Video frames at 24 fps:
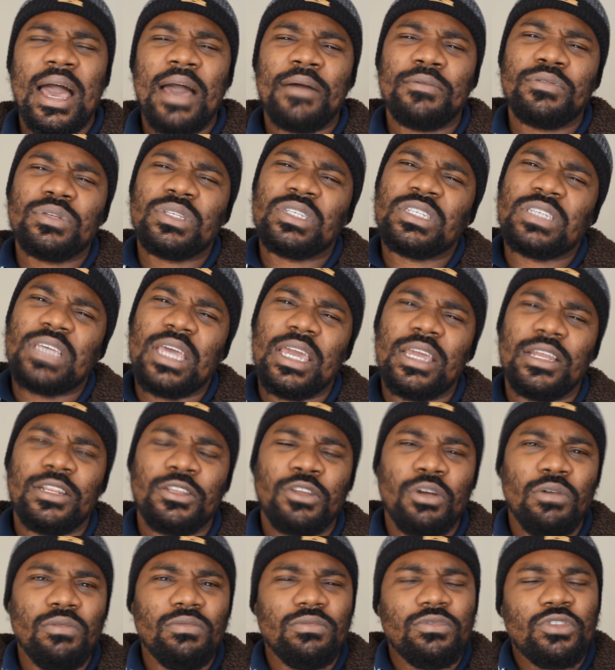I would say
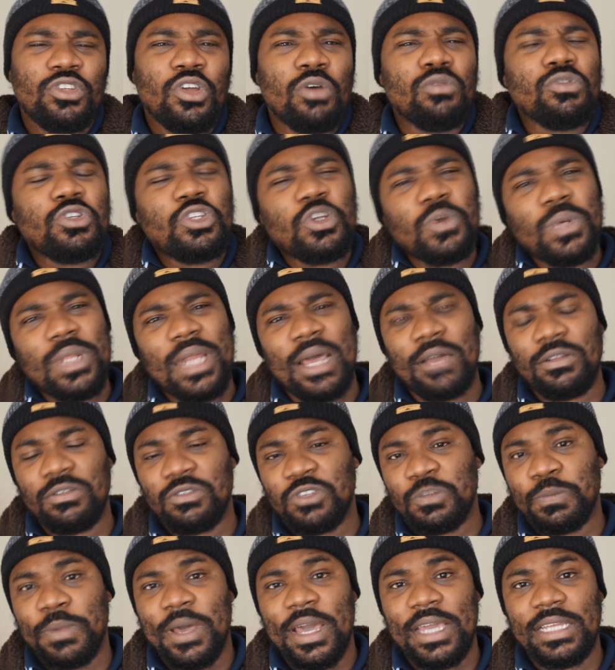don't do it out
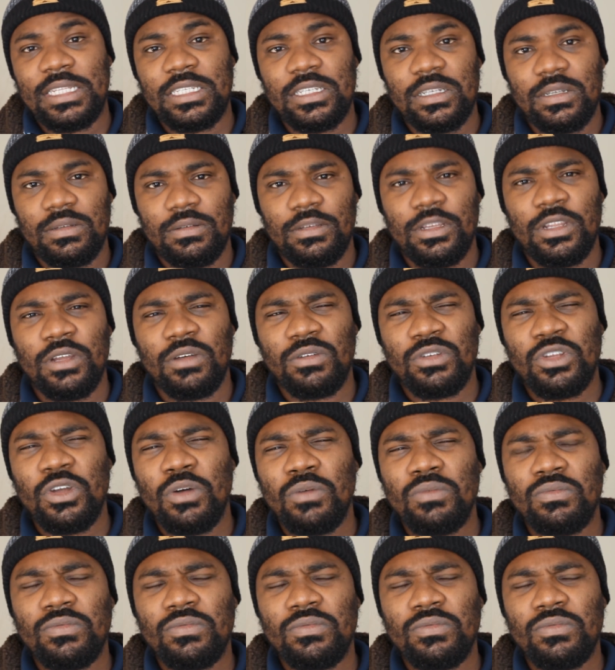of spite, you know,